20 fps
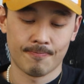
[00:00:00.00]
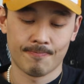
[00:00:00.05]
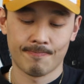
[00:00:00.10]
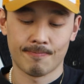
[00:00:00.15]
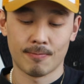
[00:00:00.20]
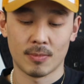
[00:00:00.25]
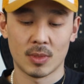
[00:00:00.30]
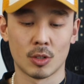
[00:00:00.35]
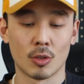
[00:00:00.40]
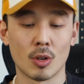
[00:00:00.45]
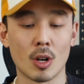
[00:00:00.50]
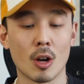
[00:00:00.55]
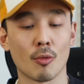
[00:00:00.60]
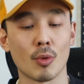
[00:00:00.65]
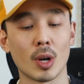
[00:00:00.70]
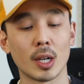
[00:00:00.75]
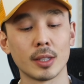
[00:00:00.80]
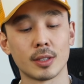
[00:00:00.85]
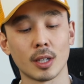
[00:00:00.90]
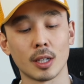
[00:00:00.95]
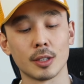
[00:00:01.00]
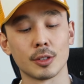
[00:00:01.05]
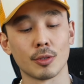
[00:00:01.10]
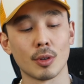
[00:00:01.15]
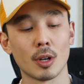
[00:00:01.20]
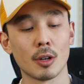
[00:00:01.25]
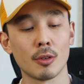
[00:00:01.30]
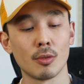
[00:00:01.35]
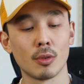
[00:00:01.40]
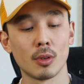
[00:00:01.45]
so now right
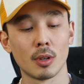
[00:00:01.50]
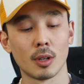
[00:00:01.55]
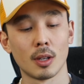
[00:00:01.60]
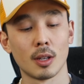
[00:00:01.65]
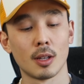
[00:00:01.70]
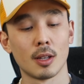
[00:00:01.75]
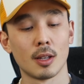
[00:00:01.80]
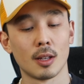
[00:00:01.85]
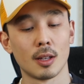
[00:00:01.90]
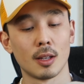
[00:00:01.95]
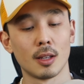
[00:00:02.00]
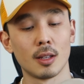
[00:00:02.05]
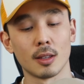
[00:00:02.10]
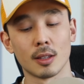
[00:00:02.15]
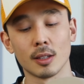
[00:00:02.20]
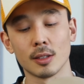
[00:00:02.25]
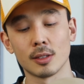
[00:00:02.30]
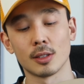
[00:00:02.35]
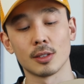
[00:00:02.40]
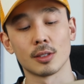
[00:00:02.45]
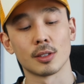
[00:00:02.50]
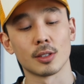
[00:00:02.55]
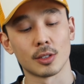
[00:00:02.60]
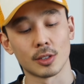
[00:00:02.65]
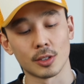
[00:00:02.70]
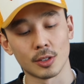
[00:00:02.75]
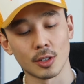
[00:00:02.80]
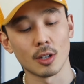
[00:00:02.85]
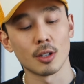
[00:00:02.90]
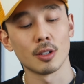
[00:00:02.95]
sides are out, this is
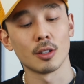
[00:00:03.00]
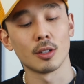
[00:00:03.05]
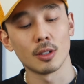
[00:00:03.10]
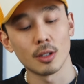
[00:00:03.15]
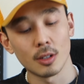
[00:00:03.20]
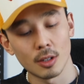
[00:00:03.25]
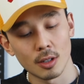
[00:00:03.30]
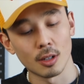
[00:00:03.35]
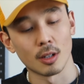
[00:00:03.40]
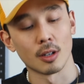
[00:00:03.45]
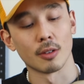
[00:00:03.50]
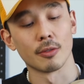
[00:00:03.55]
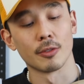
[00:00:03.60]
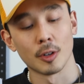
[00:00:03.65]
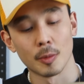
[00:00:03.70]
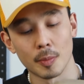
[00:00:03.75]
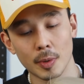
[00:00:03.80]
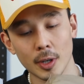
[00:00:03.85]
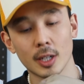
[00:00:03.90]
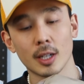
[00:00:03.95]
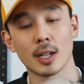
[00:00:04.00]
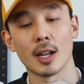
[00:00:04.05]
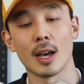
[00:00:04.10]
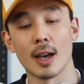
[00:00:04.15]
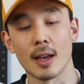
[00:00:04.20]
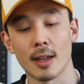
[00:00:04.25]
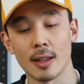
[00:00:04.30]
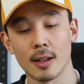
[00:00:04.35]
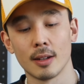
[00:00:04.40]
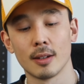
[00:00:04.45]
the start of your bucket
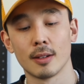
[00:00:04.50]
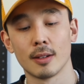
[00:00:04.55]
hat.